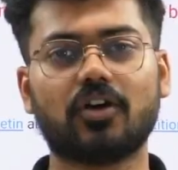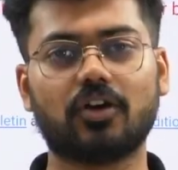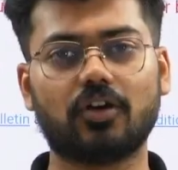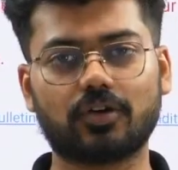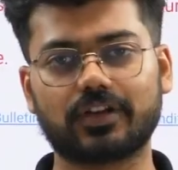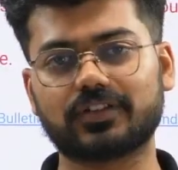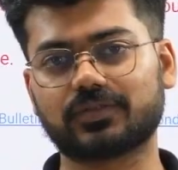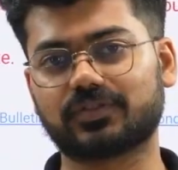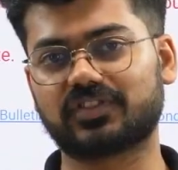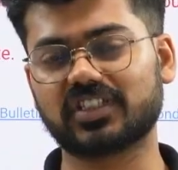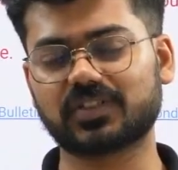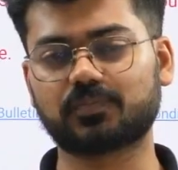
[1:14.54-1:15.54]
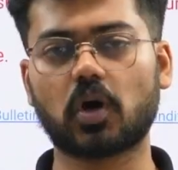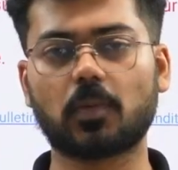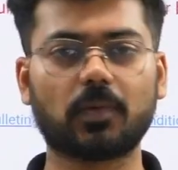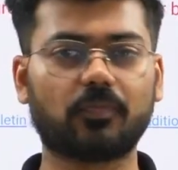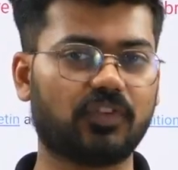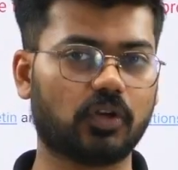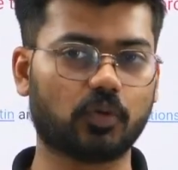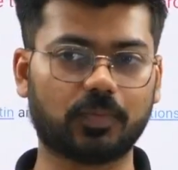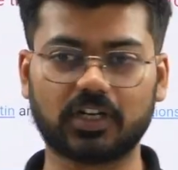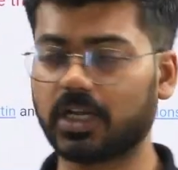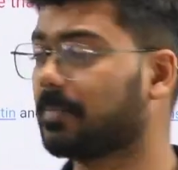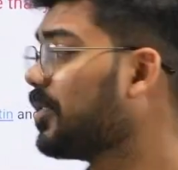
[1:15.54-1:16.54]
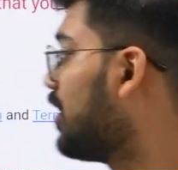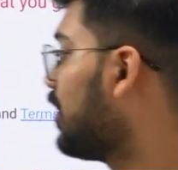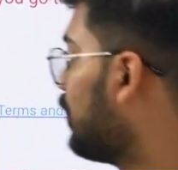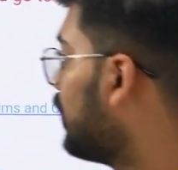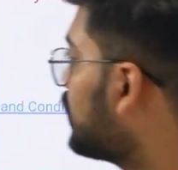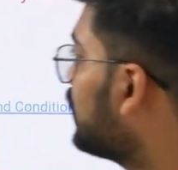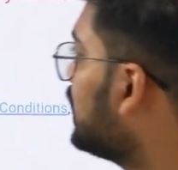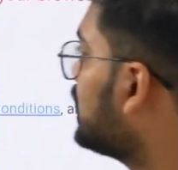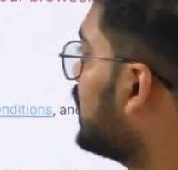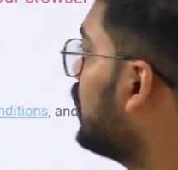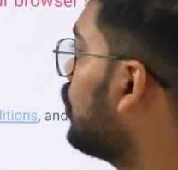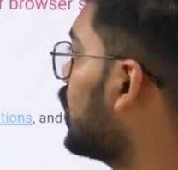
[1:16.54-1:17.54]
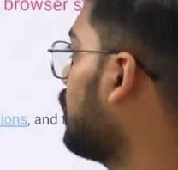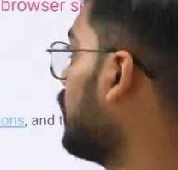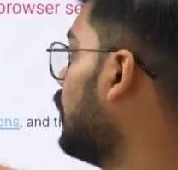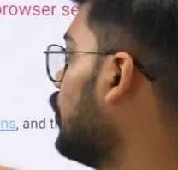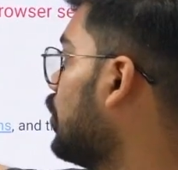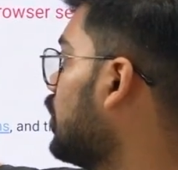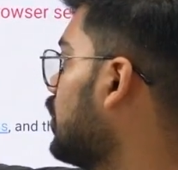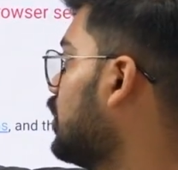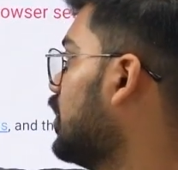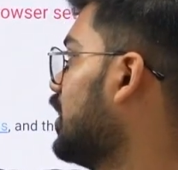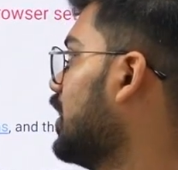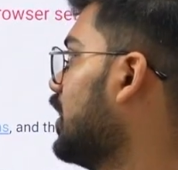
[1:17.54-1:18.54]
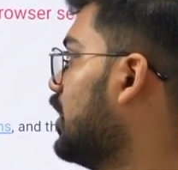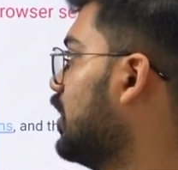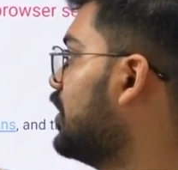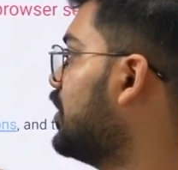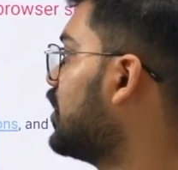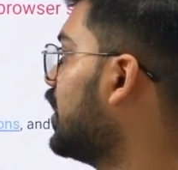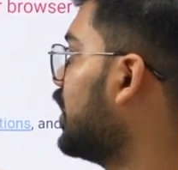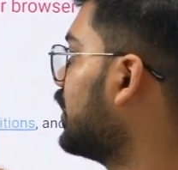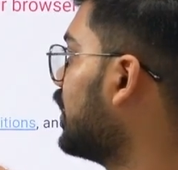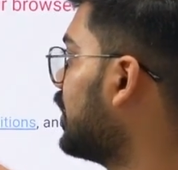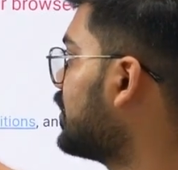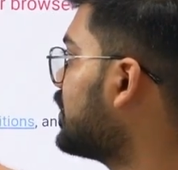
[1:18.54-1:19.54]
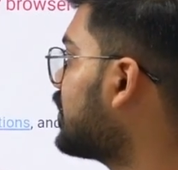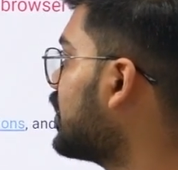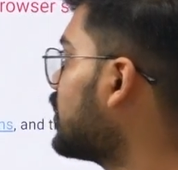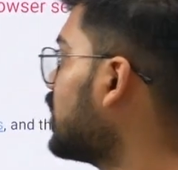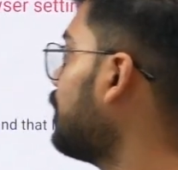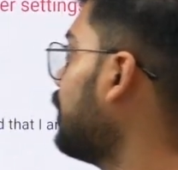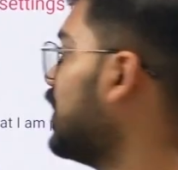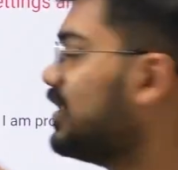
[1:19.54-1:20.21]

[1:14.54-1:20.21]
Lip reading: Okay, so this pop-up will open up which will say, okay, before initiating the registration, please